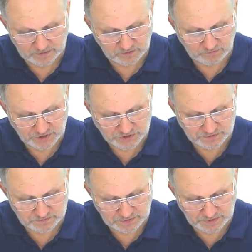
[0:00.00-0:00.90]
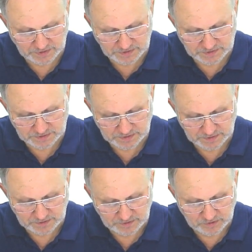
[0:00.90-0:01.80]
question is
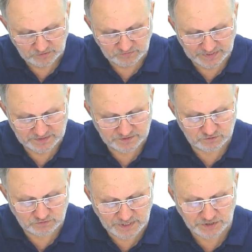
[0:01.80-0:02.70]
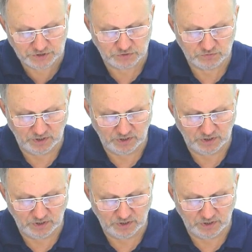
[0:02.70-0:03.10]
find the ratio